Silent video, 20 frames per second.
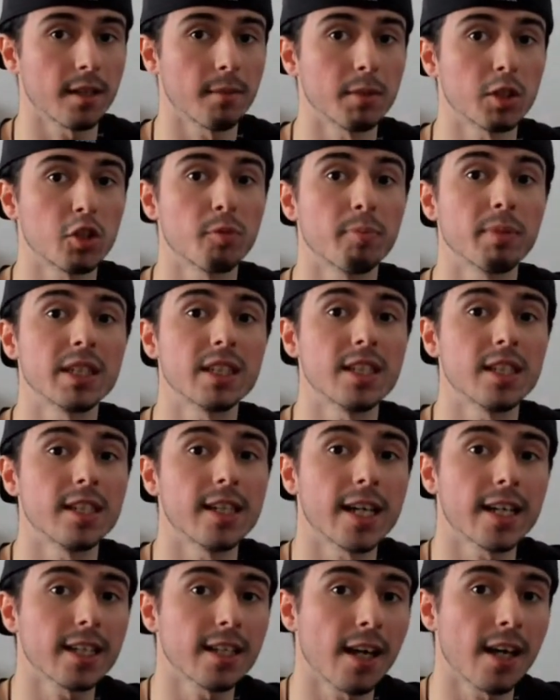I'm going to split the
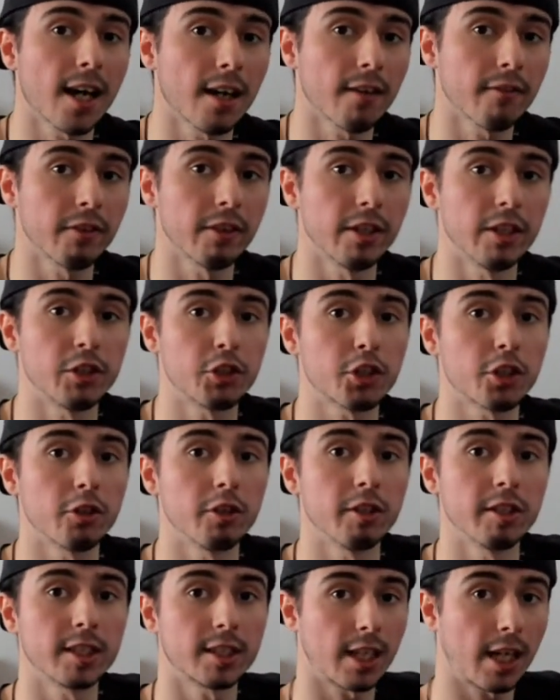deck in half and show
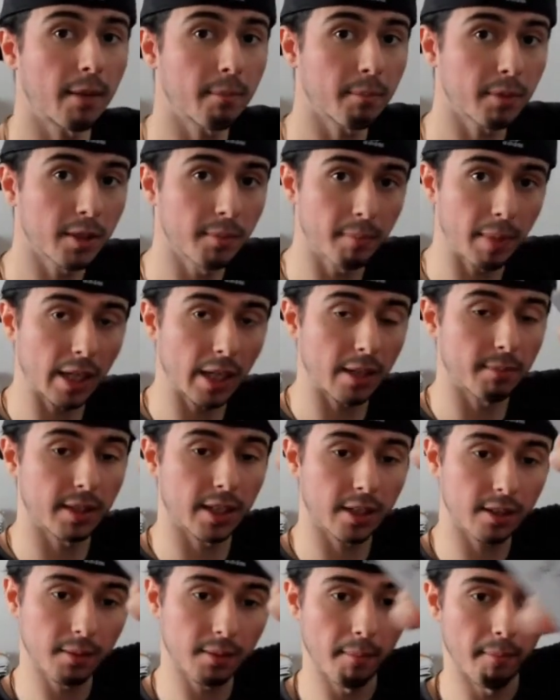you the top bottom deck.